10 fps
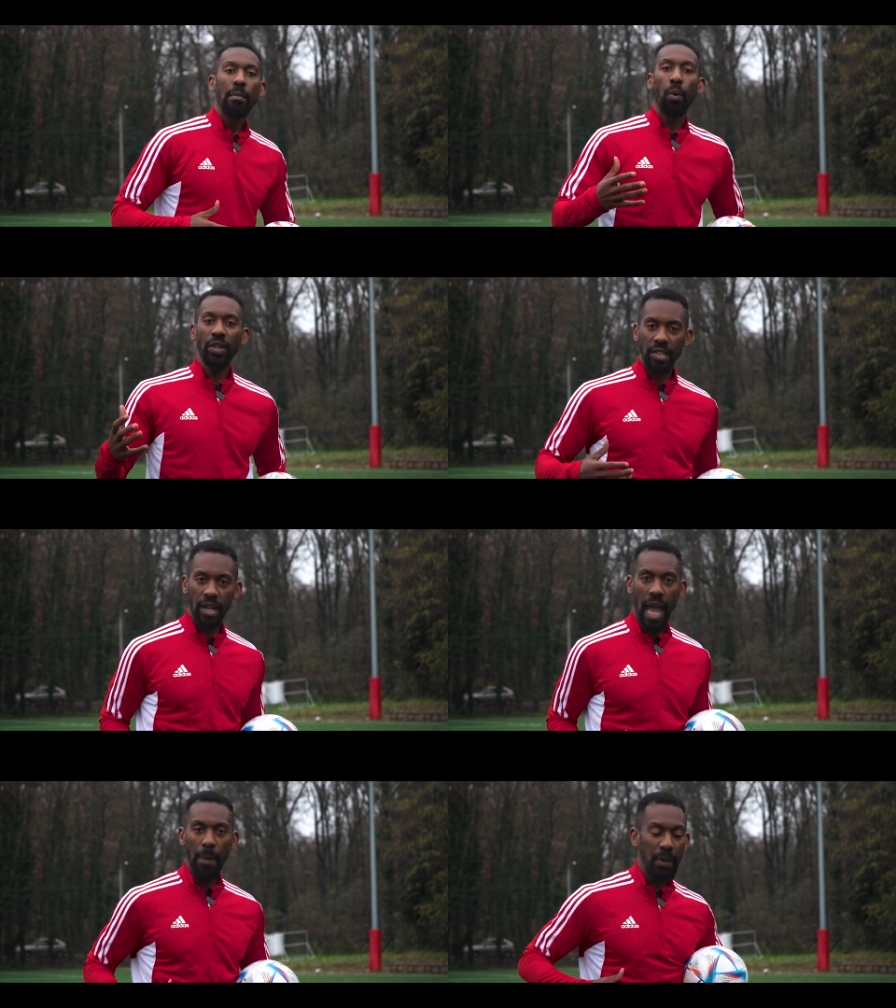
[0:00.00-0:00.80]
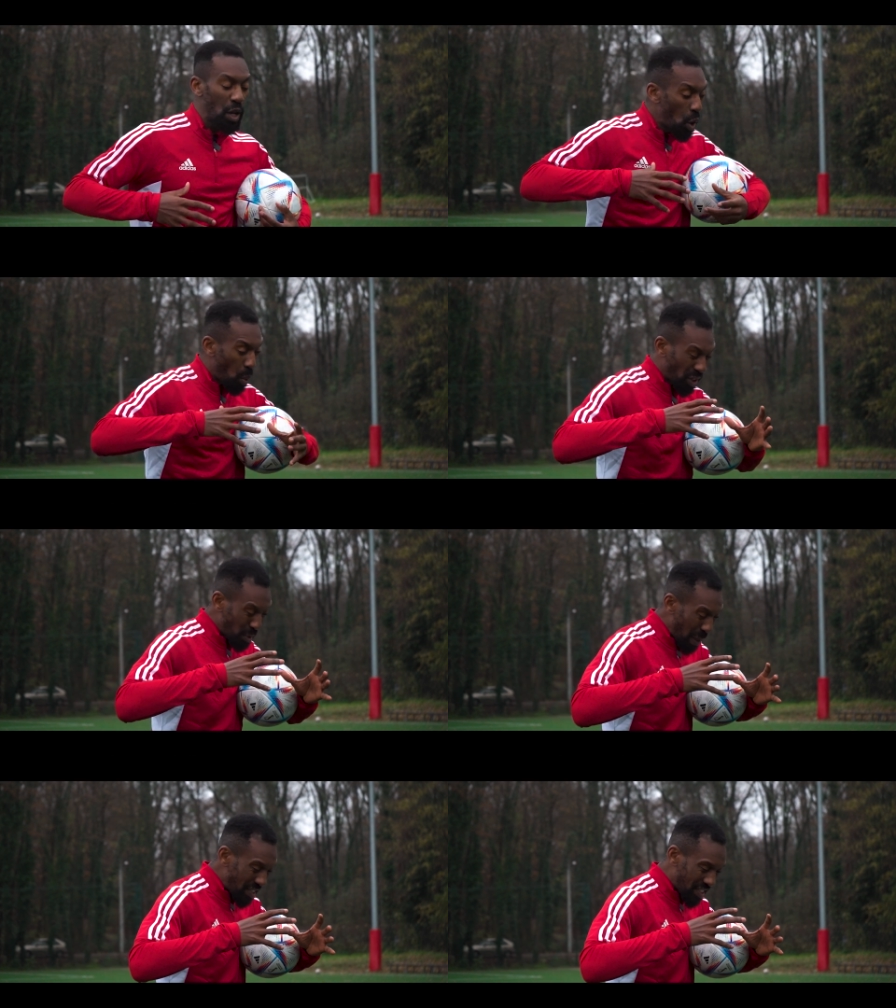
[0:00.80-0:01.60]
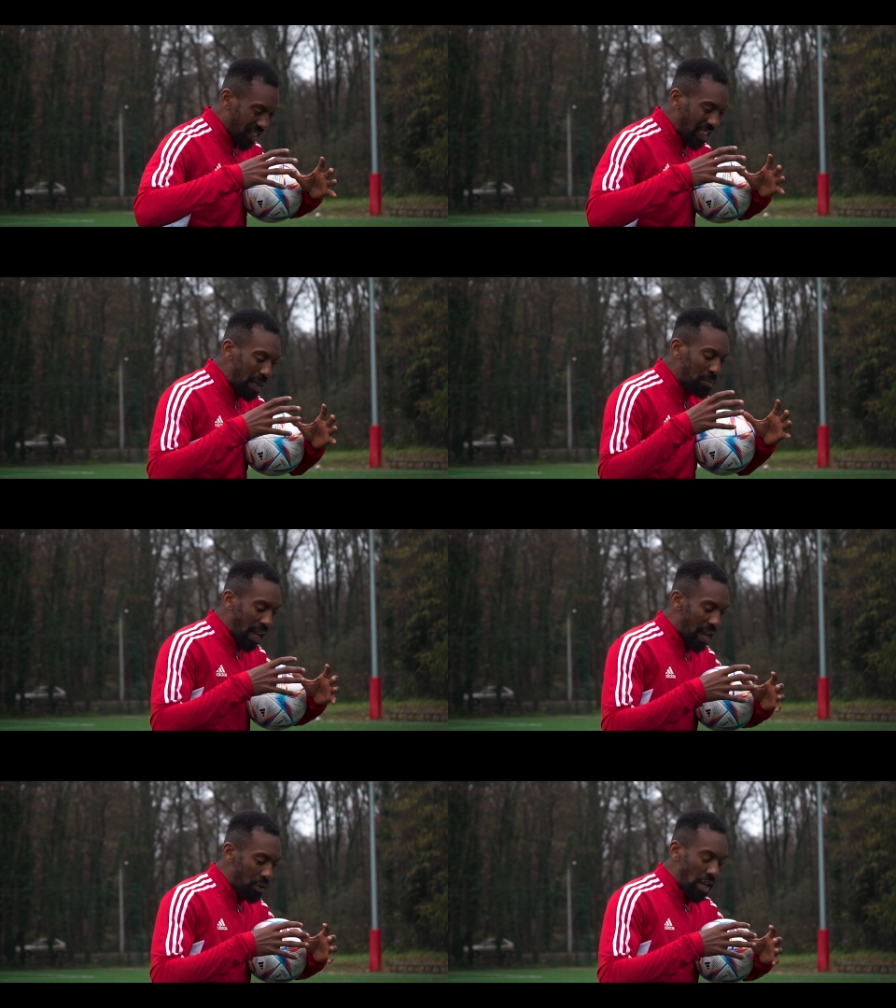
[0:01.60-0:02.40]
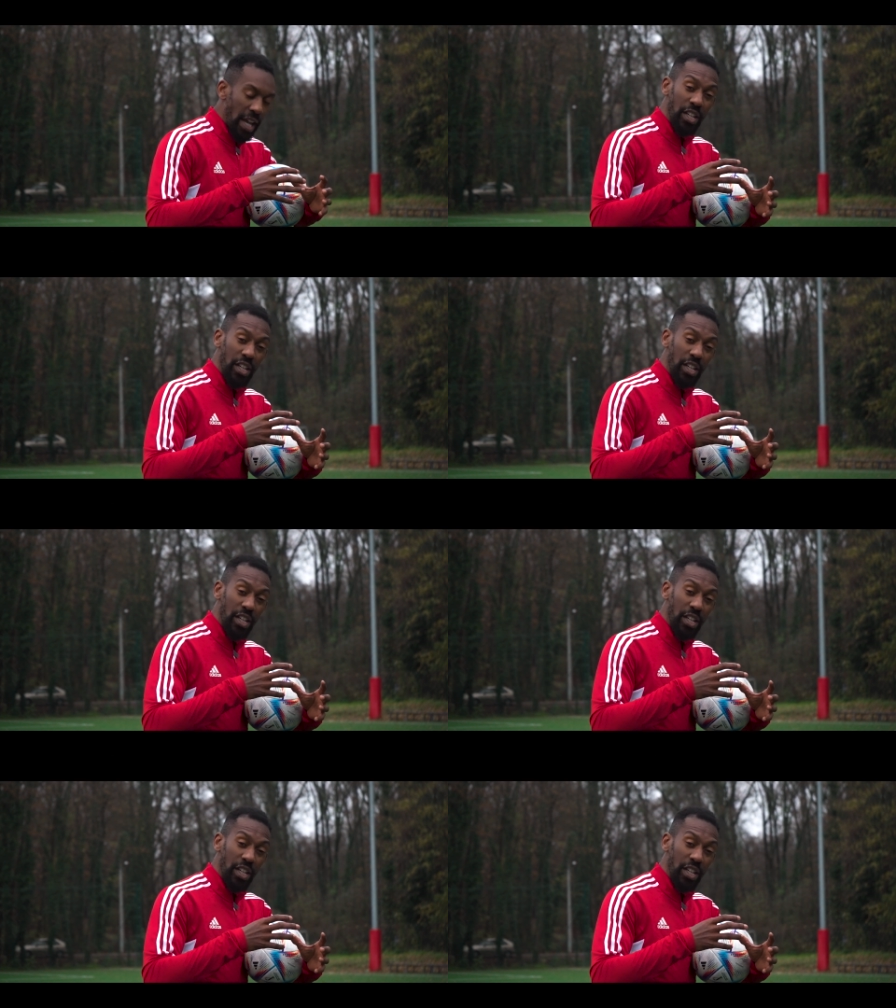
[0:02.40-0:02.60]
But what's gonna happen when the space is clamped down